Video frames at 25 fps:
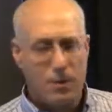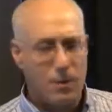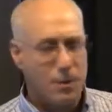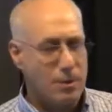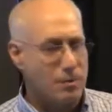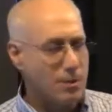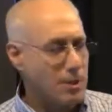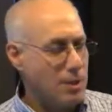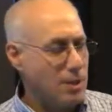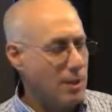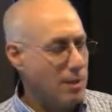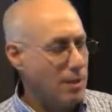
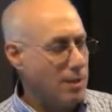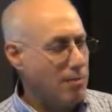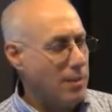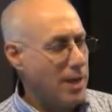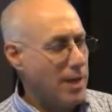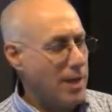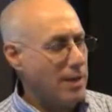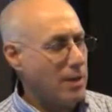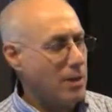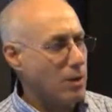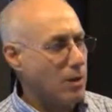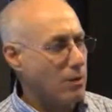terms of the
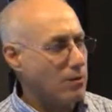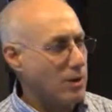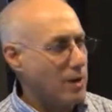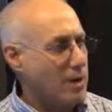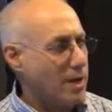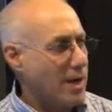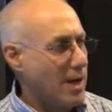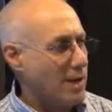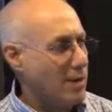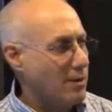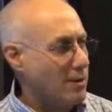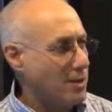panic over
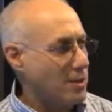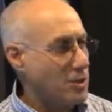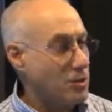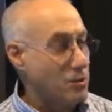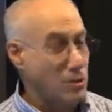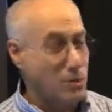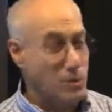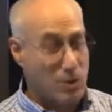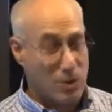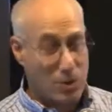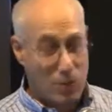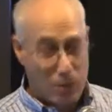Catholics,
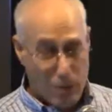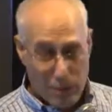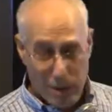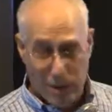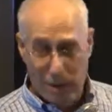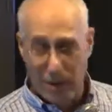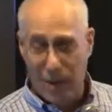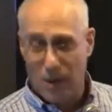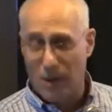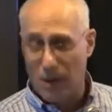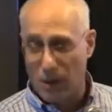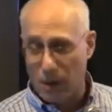which was a
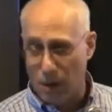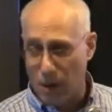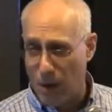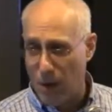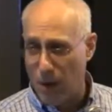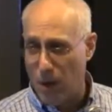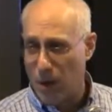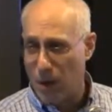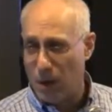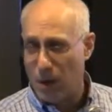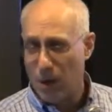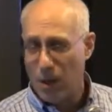really
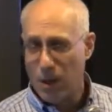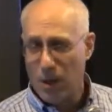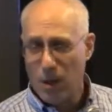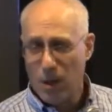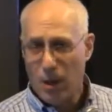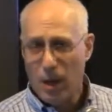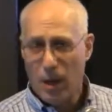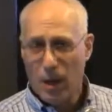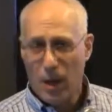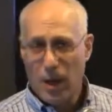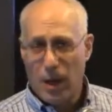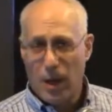long
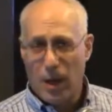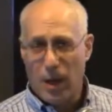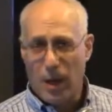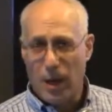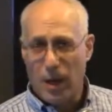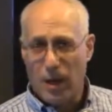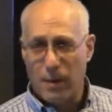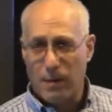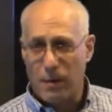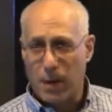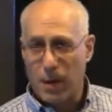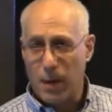
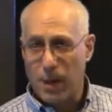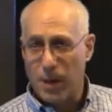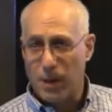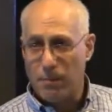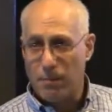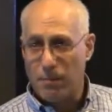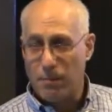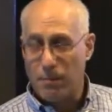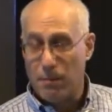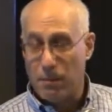and, and